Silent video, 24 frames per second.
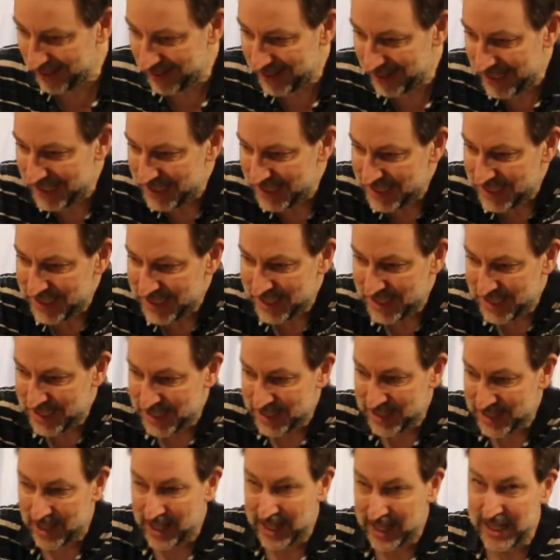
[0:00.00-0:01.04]
this
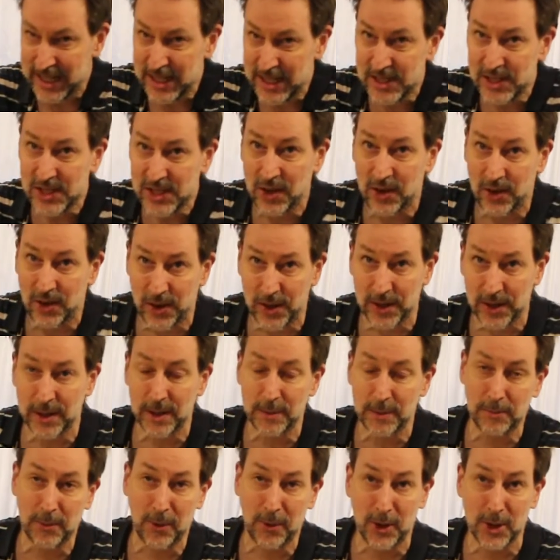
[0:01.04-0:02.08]
slides on
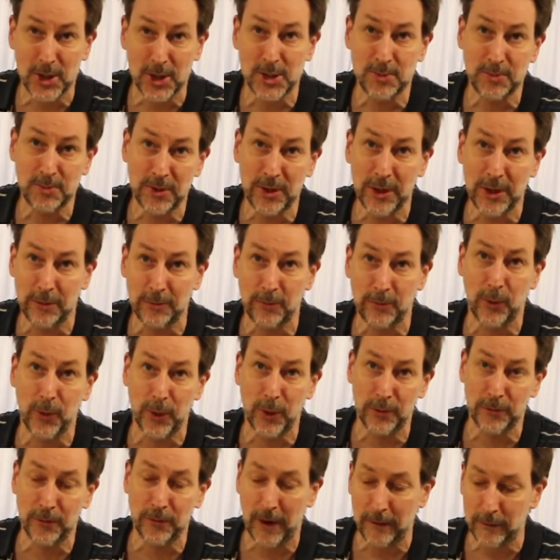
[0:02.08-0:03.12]
approximately a
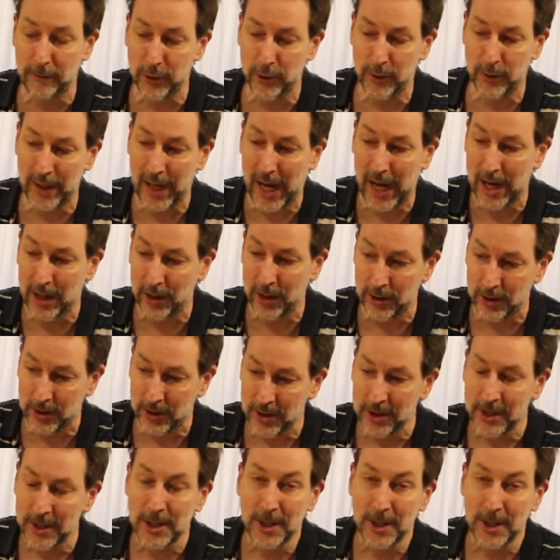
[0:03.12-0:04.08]
45-degree angle,